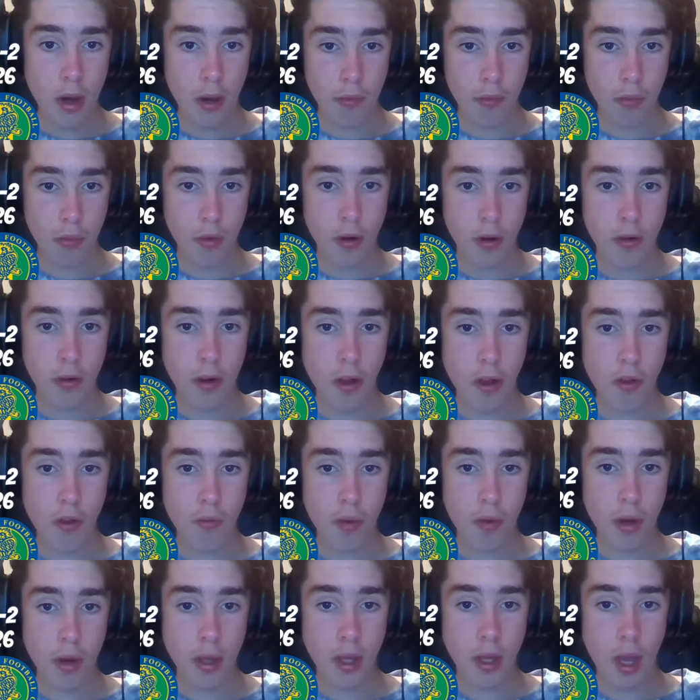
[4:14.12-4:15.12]
After an
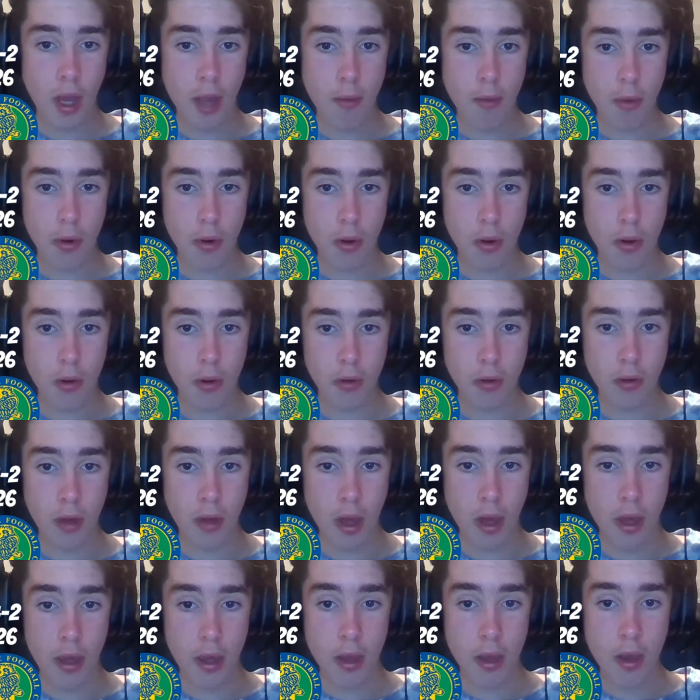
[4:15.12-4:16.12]
intense running game on a hot
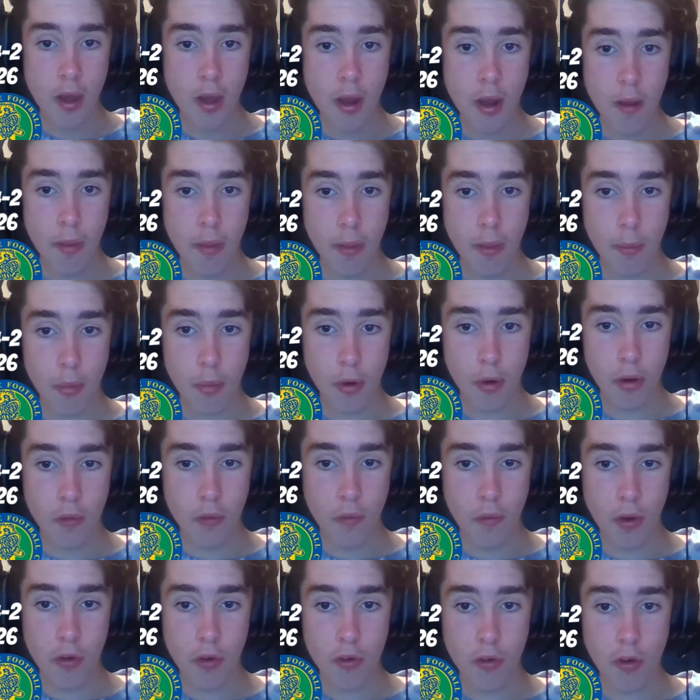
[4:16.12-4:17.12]
day, the
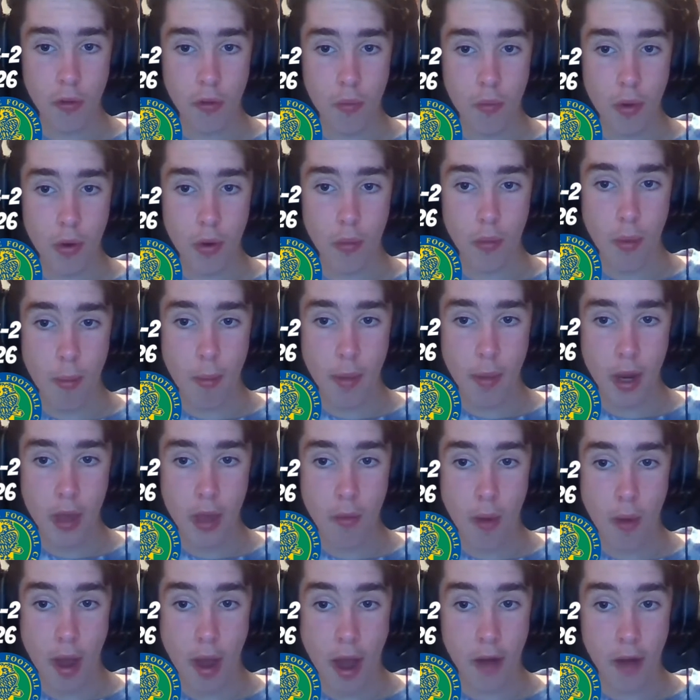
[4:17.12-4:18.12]
boys finished off well, but
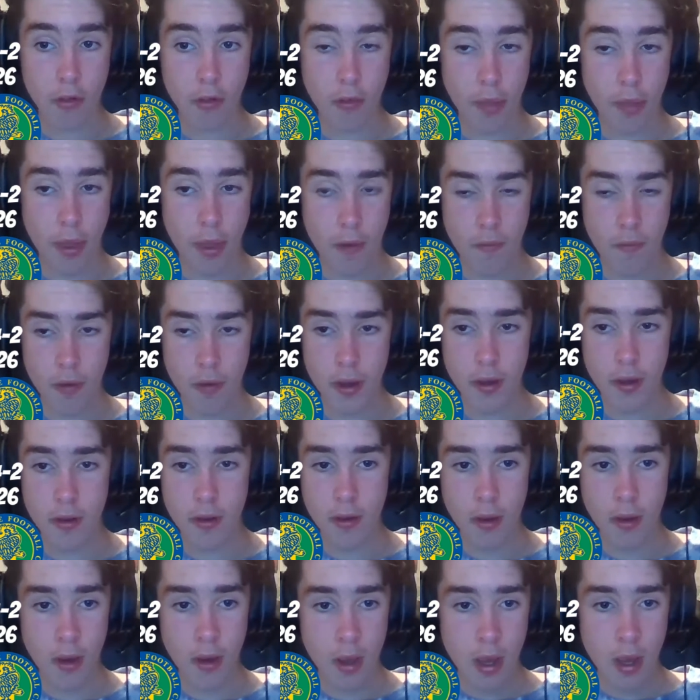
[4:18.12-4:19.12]
many were out on their
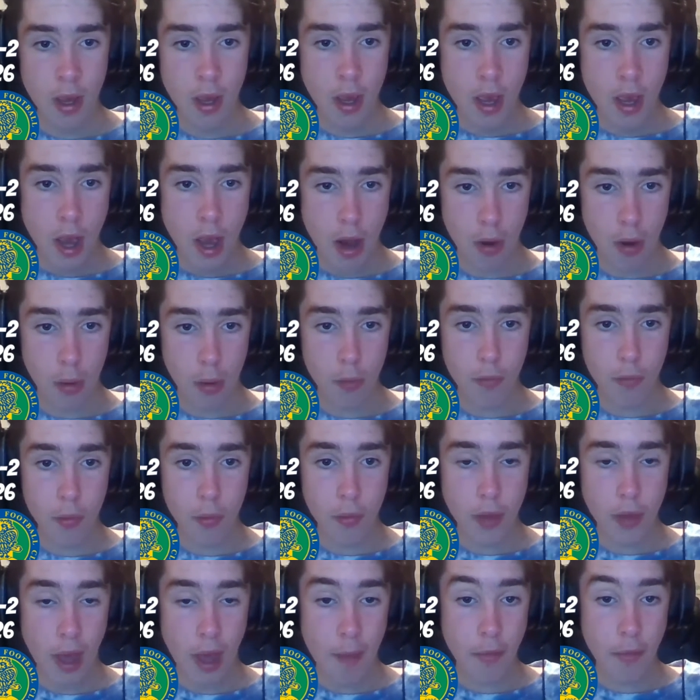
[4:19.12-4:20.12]
feet. Our
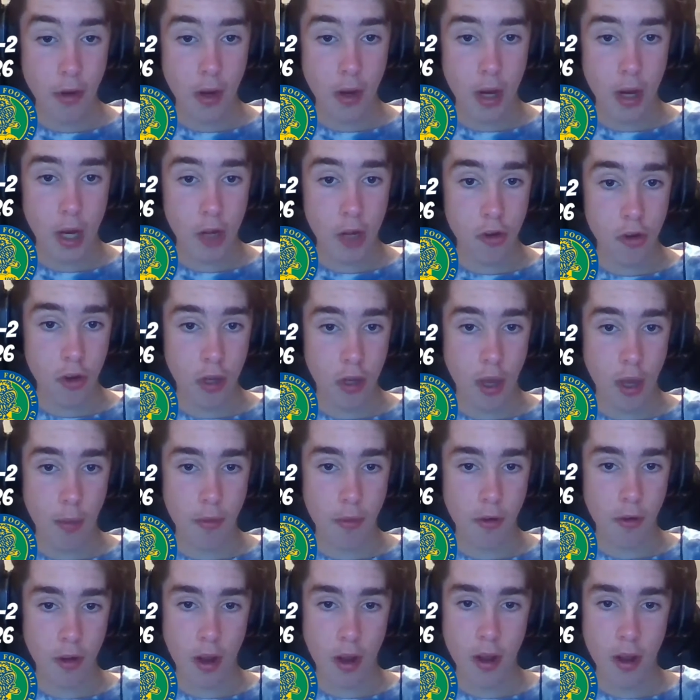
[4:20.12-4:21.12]
on-field captain Archie
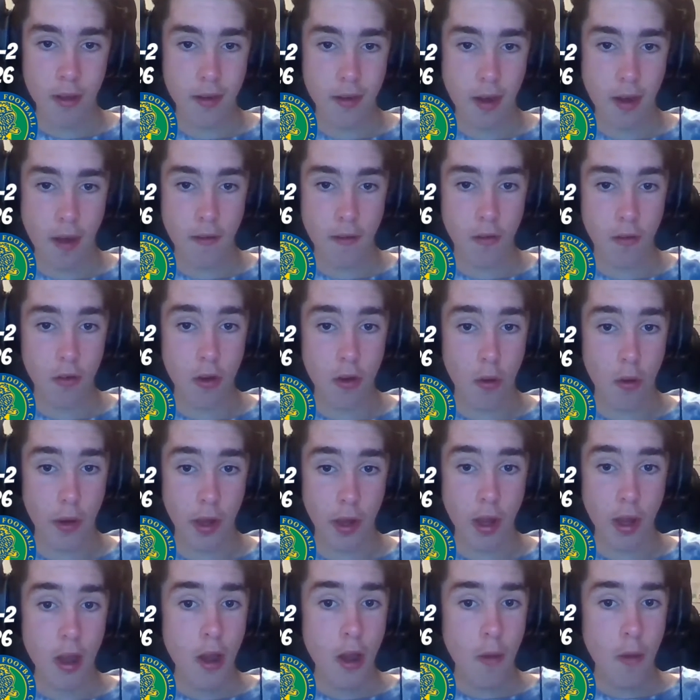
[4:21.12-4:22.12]
kept his high standards
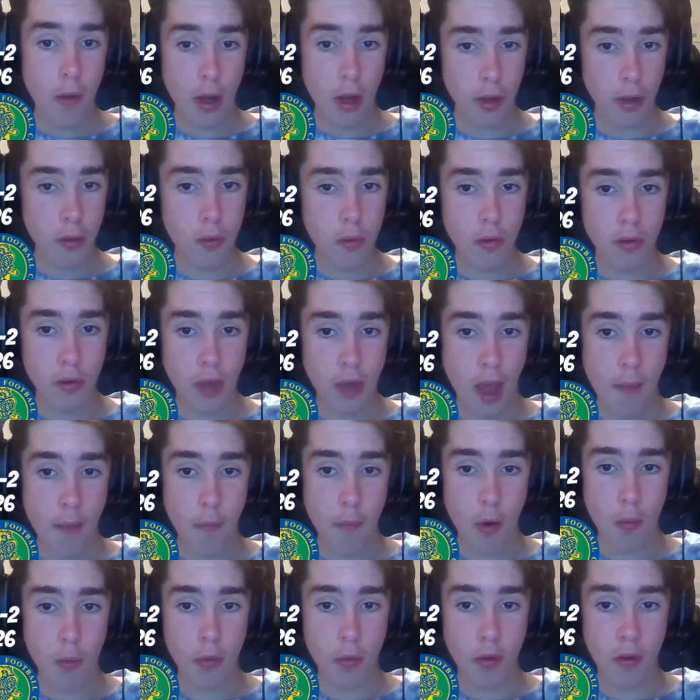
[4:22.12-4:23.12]
going, while Lucas
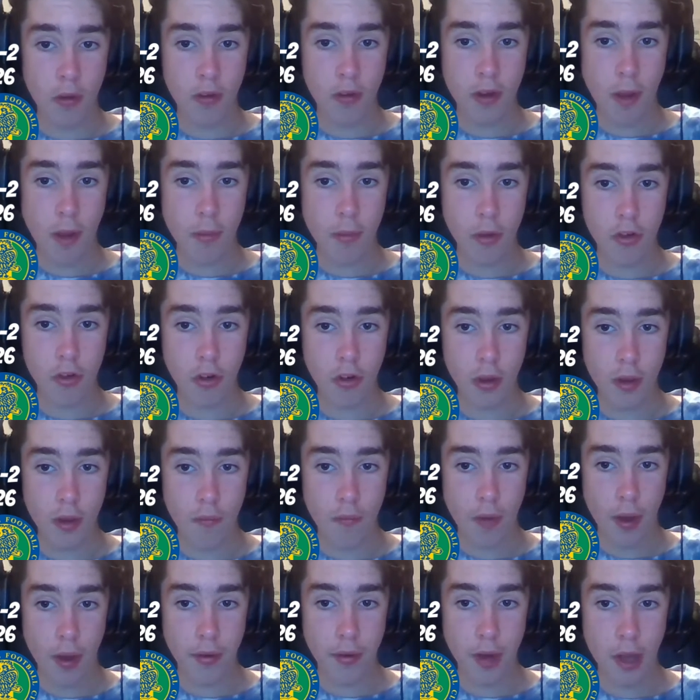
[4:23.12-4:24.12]
Campo was establishing
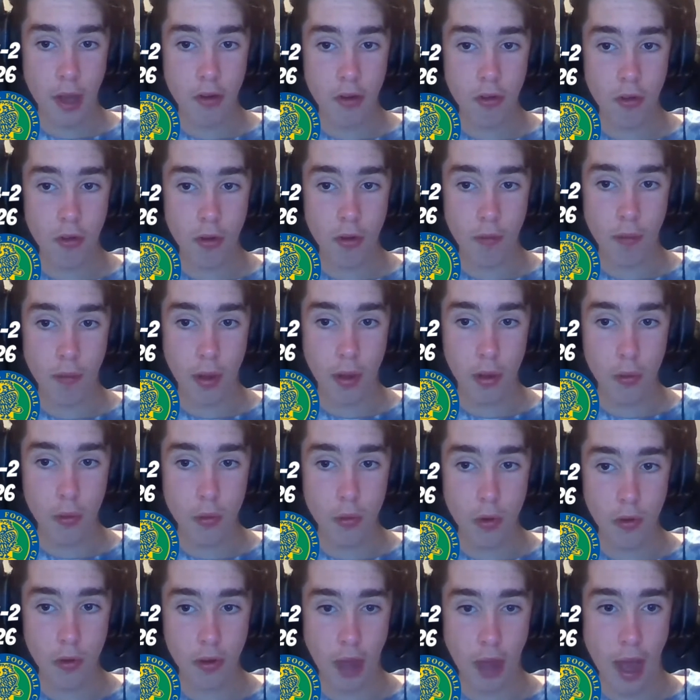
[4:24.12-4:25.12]
the foundations of the
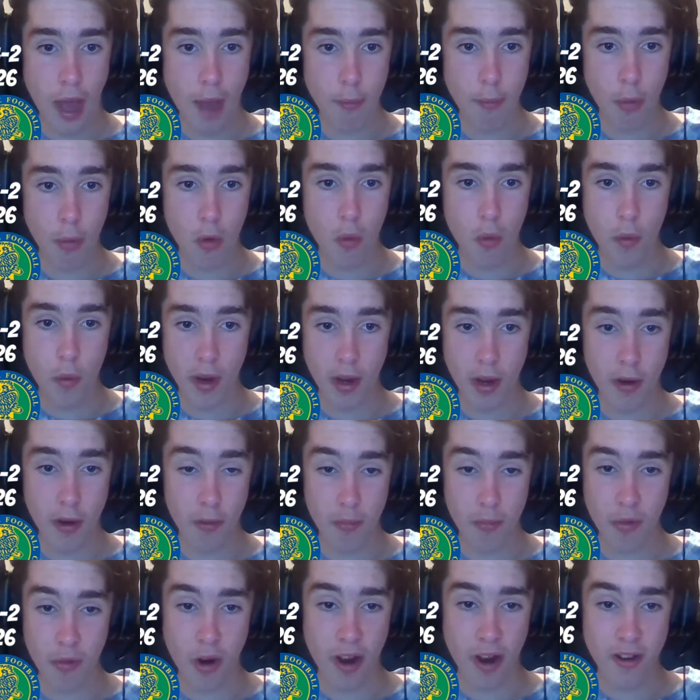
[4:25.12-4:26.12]
Lucas Campo wing
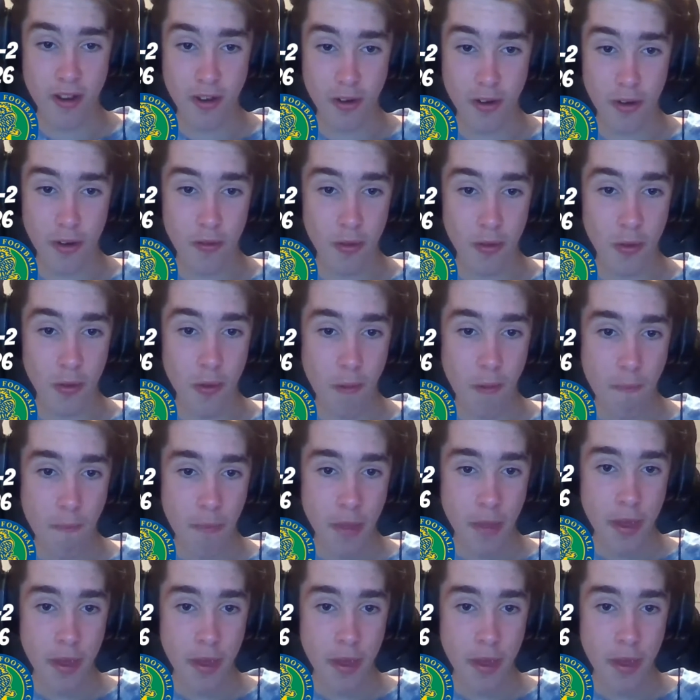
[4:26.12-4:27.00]
on Brighton Oval.